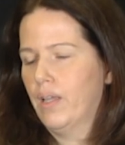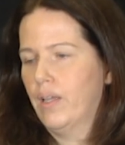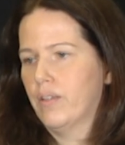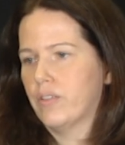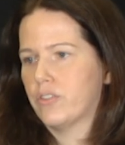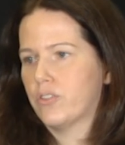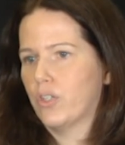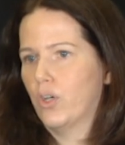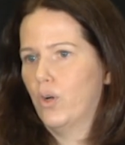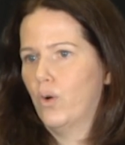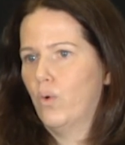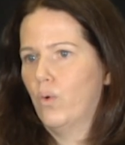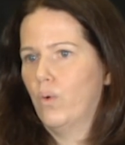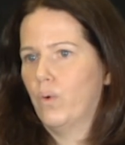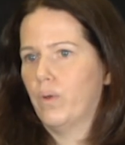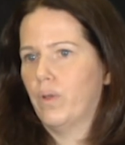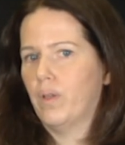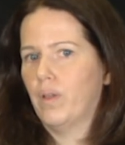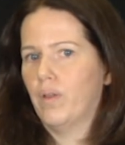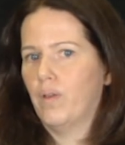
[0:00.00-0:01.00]

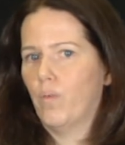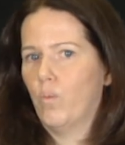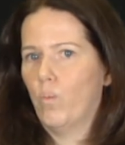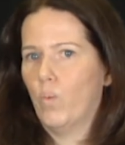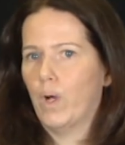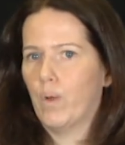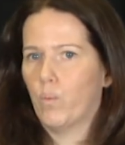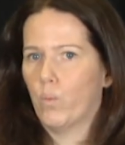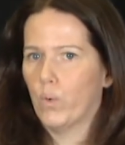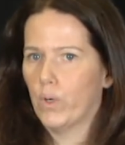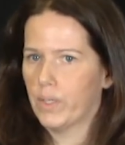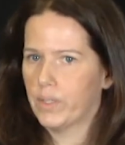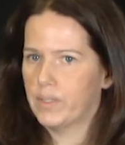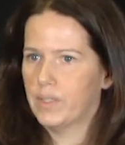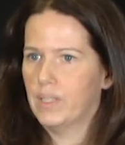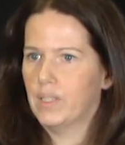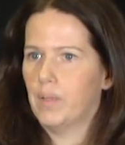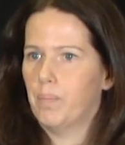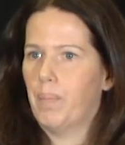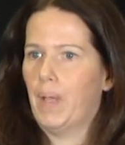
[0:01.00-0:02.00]
So, what worked
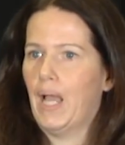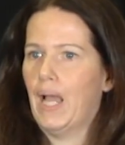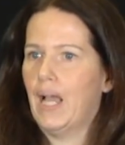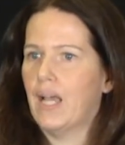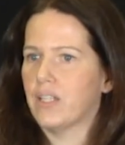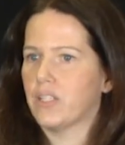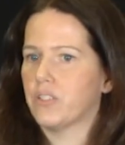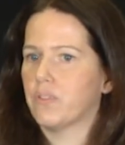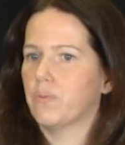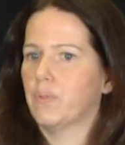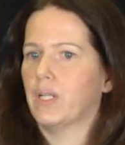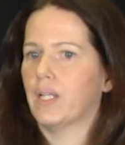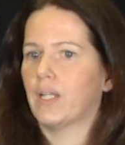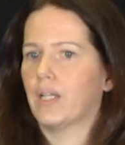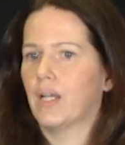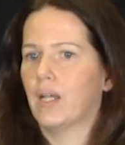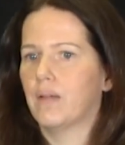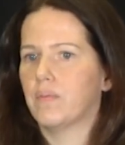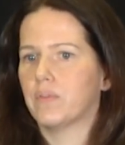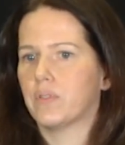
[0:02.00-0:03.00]
in the past when it
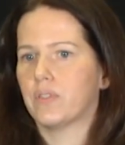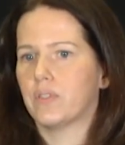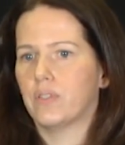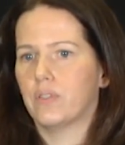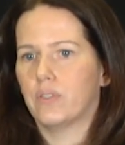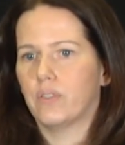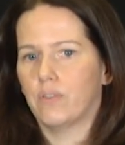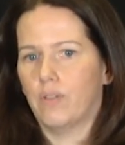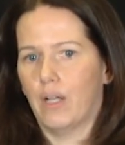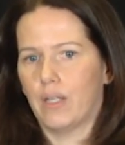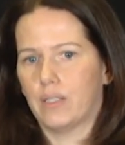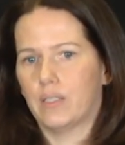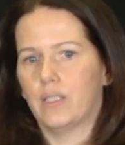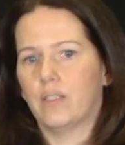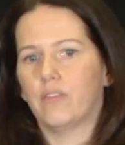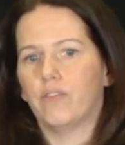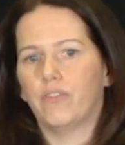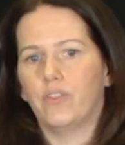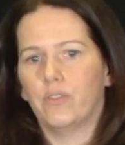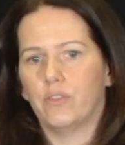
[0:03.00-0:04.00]
comes to directing
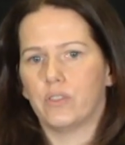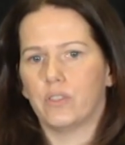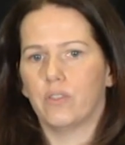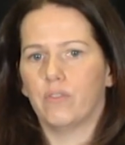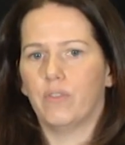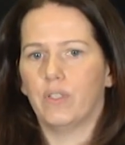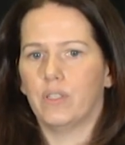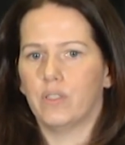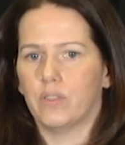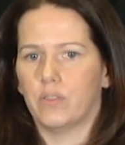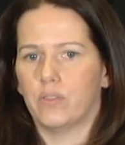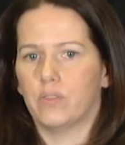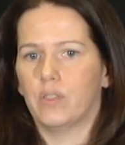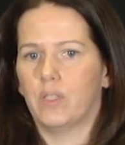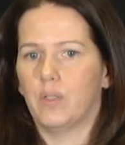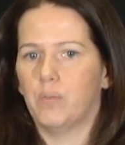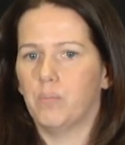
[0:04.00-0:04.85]
the future of industry